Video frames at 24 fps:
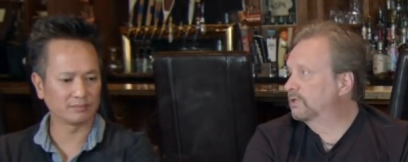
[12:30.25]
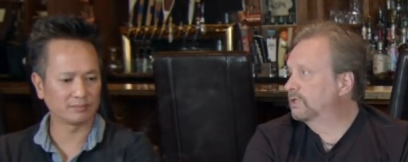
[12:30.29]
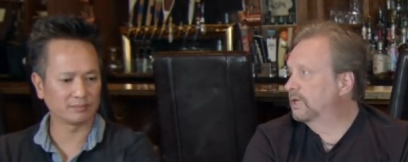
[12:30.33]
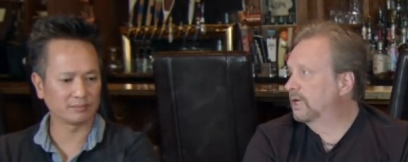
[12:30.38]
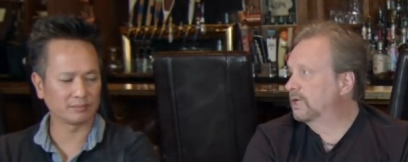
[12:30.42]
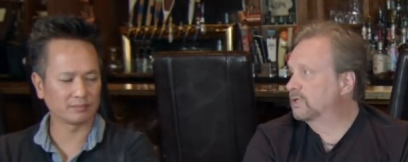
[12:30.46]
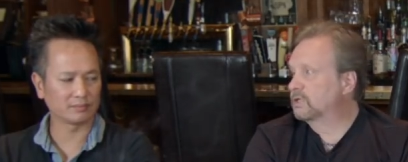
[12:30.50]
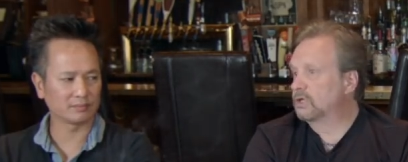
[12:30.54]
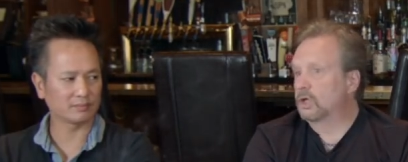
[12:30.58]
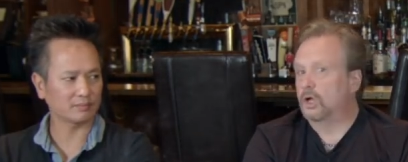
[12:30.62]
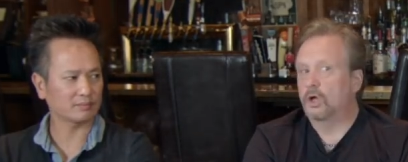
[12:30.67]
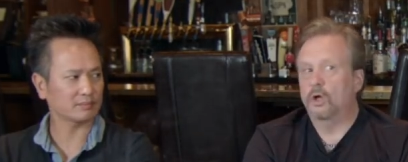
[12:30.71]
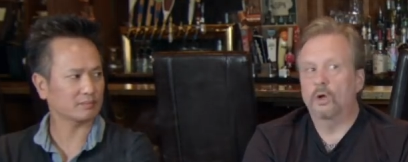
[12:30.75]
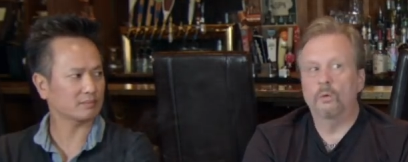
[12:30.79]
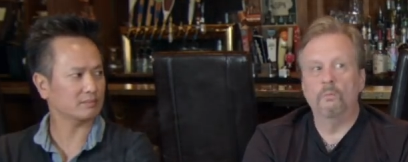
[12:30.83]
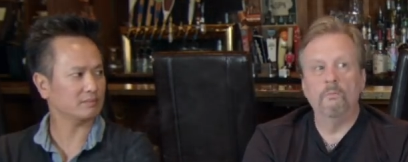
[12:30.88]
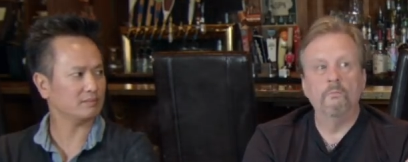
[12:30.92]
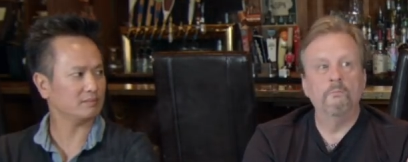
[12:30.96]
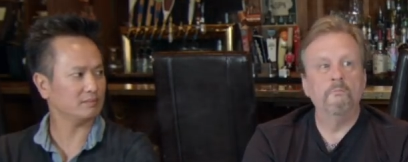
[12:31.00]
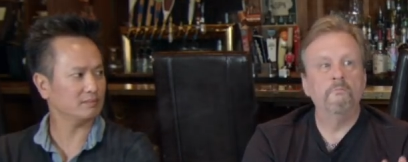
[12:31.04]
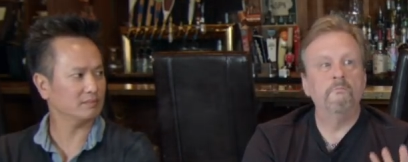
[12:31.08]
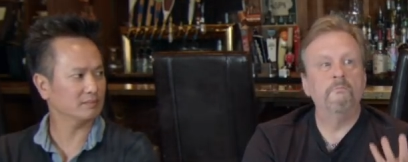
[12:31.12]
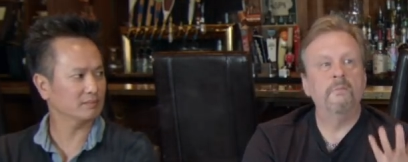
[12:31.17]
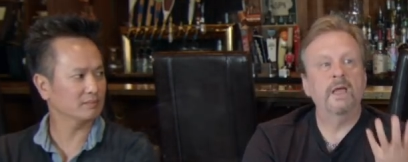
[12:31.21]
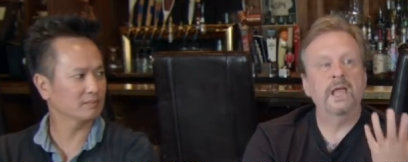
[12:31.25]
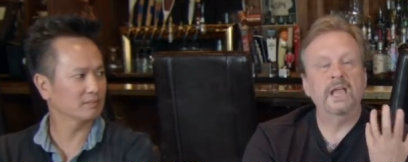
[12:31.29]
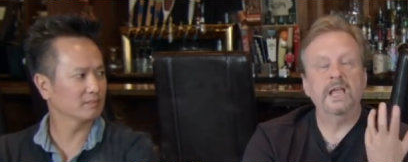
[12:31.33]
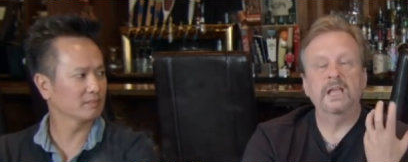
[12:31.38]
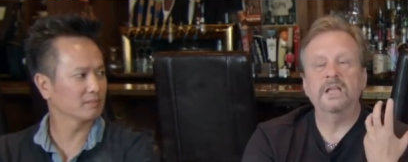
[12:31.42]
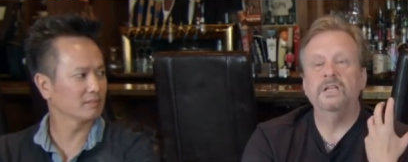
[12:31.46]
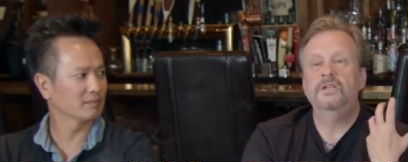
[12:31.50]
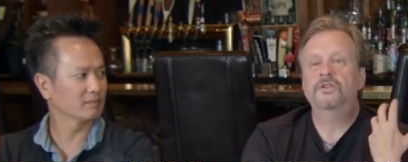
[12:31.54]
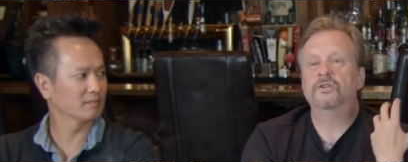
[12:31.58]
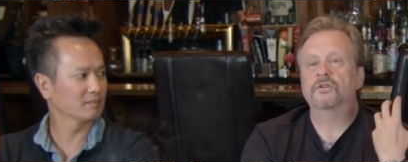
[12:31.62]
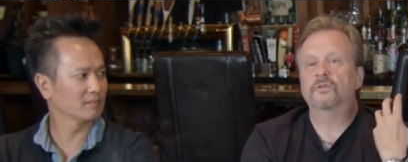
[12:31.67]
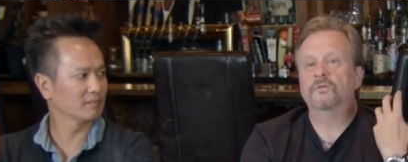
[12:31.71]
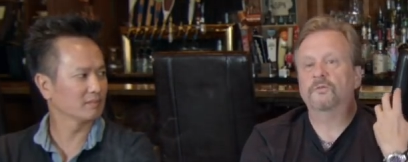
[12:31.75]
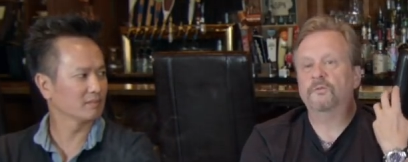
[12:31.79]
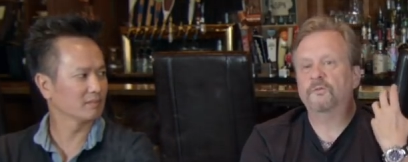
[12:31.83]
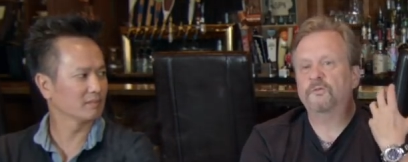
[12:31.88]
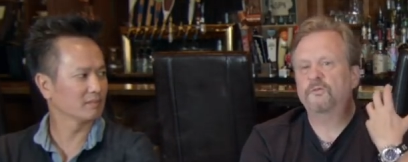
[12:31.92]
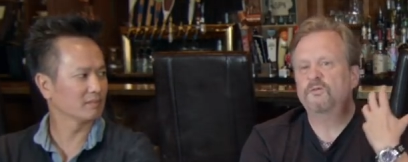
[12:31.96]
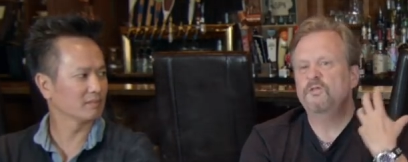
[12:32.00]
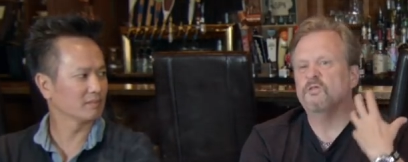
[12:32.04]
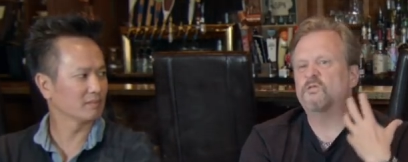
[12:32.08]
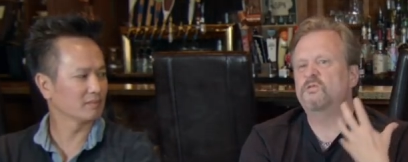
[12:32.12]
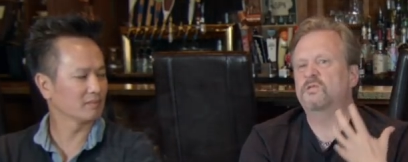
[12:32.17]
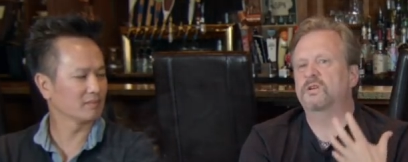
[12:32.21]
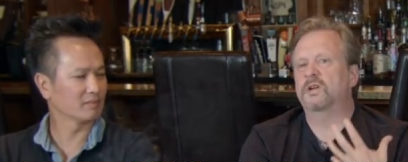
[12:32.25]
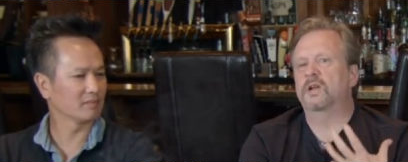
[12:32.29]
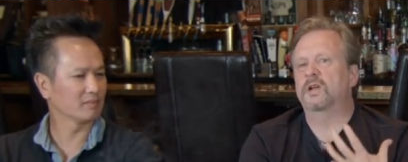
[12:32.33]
Speaker 1: which oh, has Chimay, a yeah. major fruit